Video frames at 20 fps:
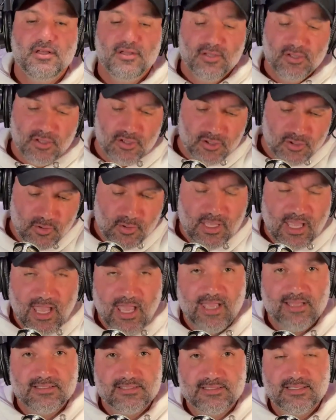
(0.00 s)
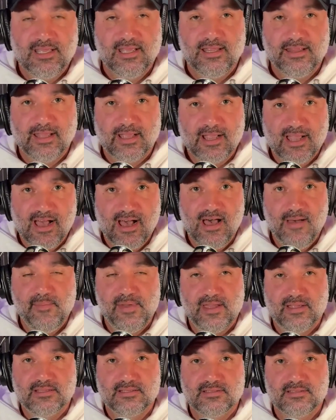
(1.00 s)
You can't sit in the
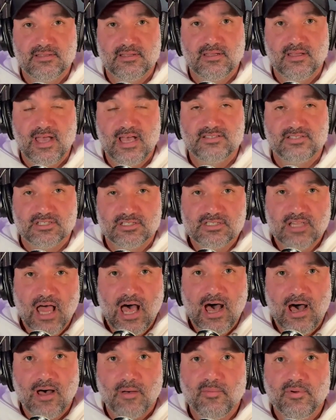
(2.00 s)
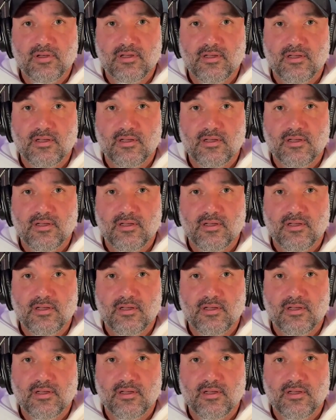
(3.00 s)
comments as a slob